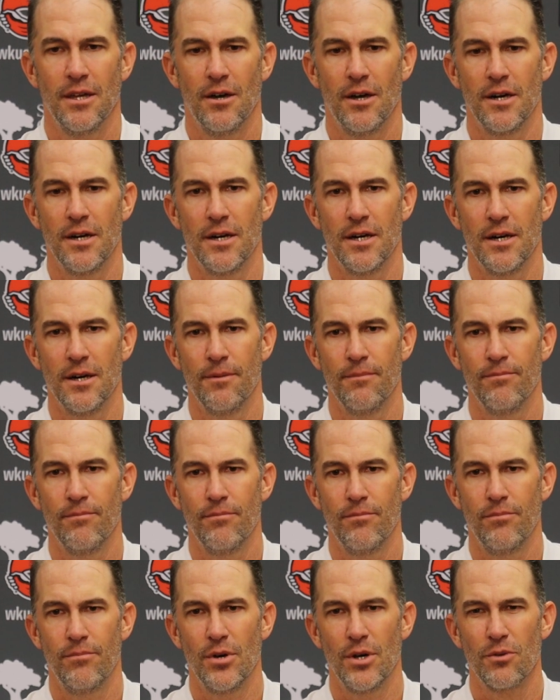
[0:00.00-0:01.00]

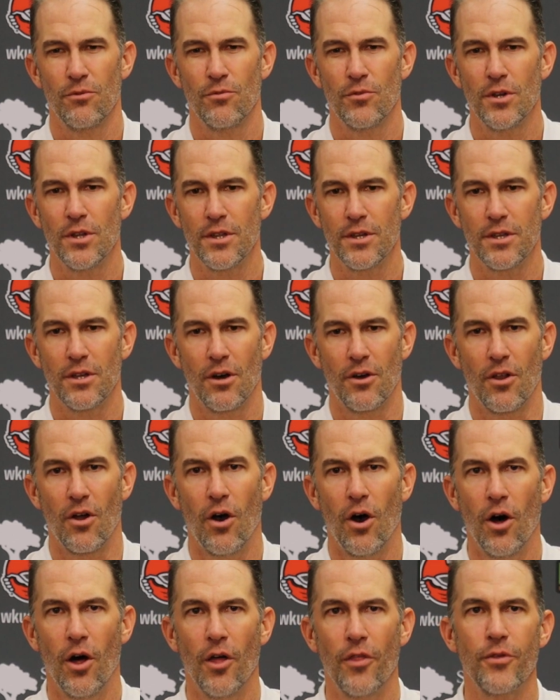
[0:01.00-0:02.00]
But really on
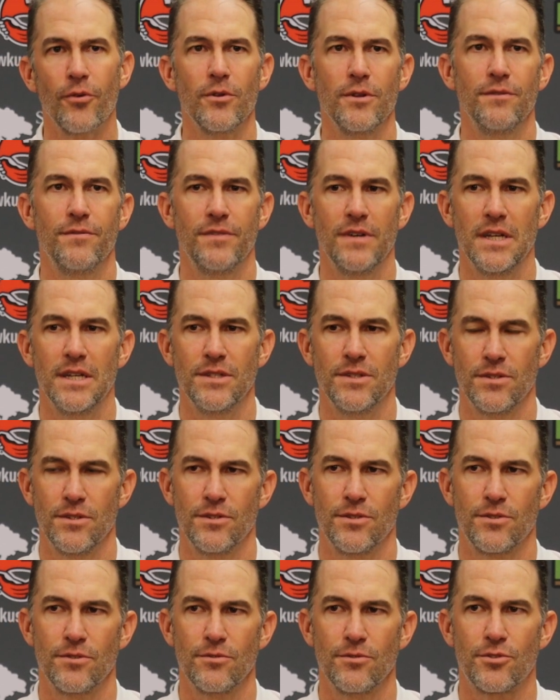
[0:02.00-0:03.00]
all three
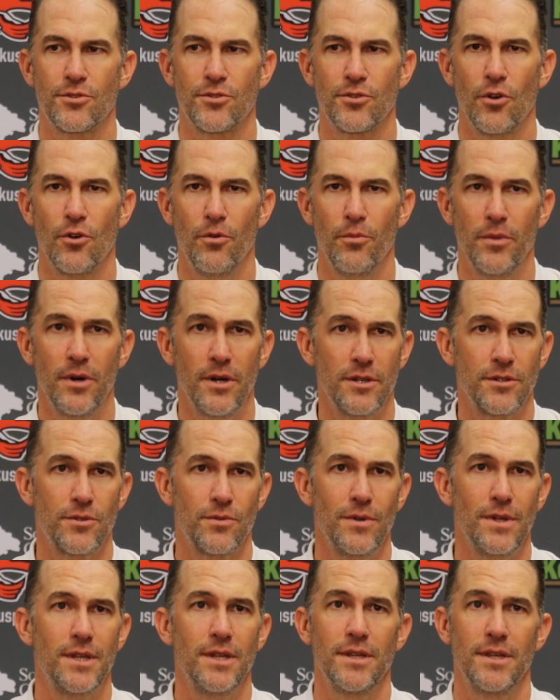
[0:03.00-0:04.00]
phases, there's so
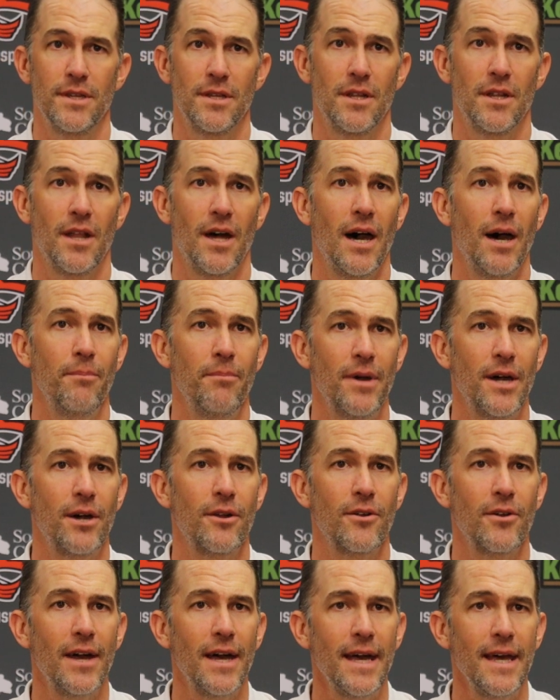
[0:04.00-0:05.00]
much we can get a lot
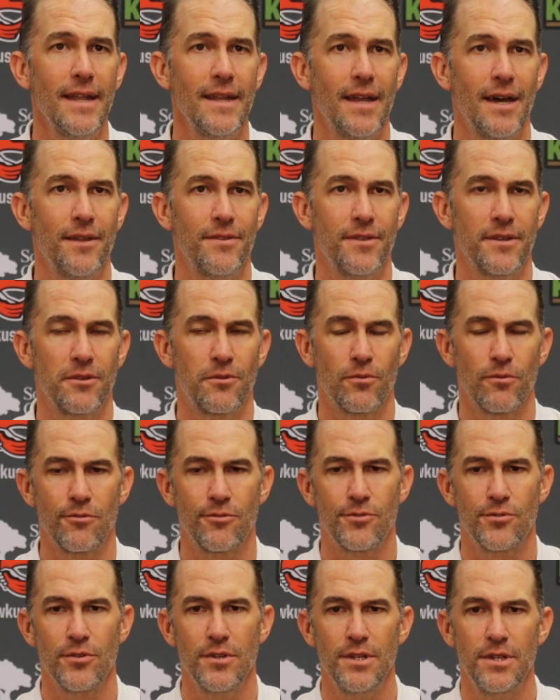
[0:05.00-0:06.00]
better at. I think we're
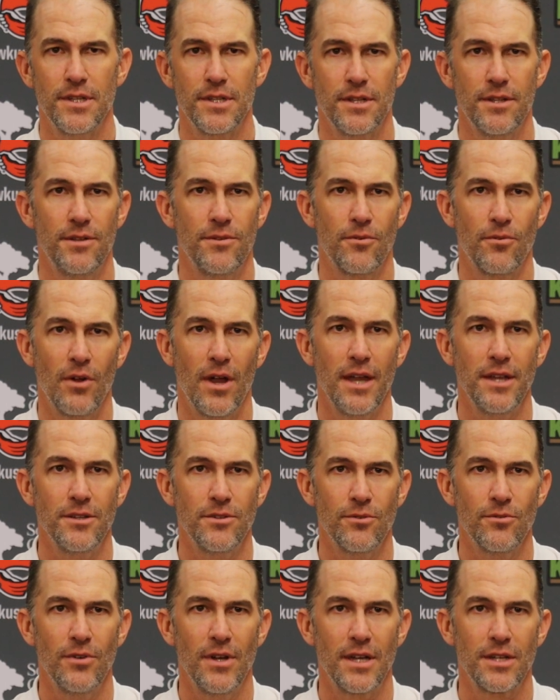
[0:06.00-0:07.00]
trending in the right
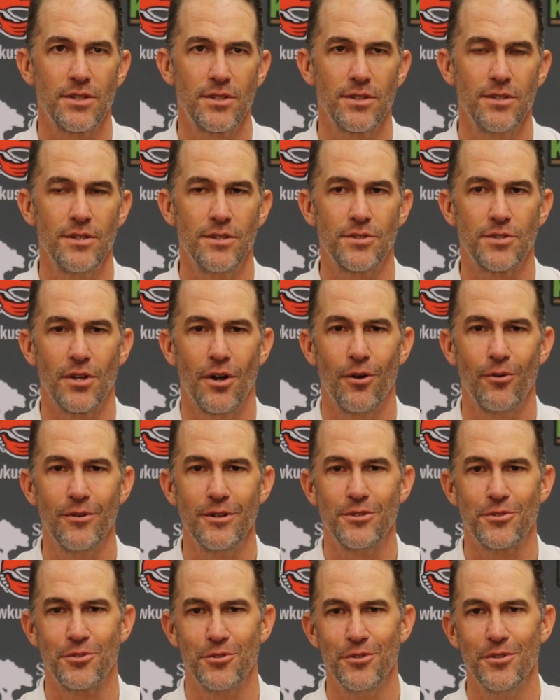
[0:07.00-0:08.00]
direction. It's
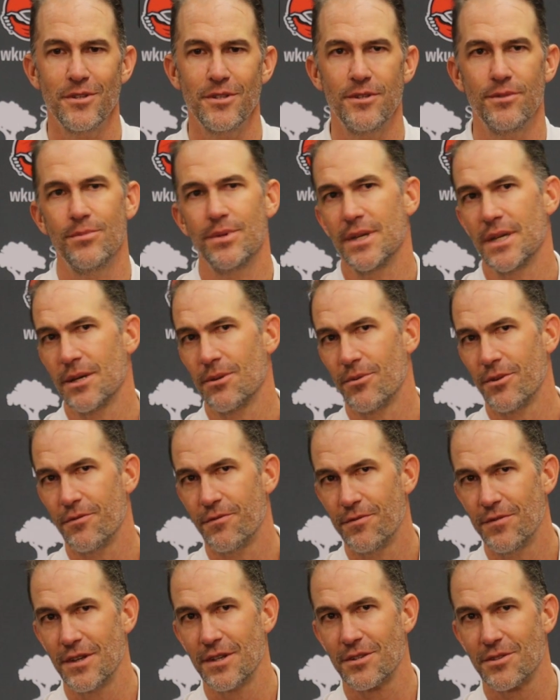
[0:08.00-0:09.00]
always good to be able to
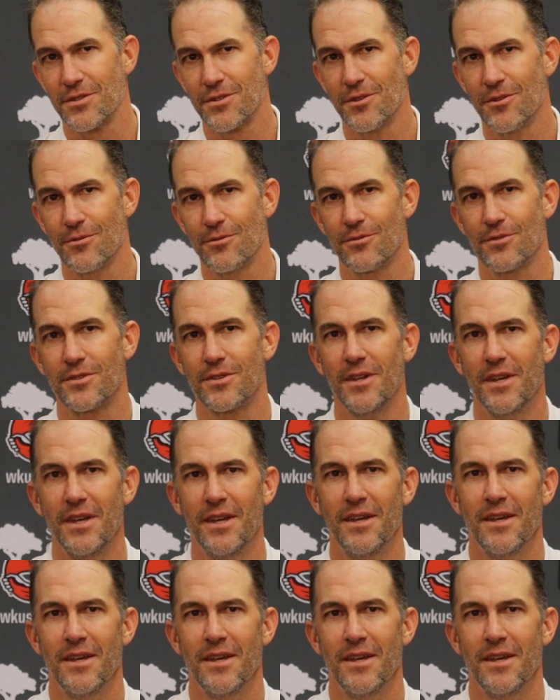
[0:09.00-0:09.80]
fix those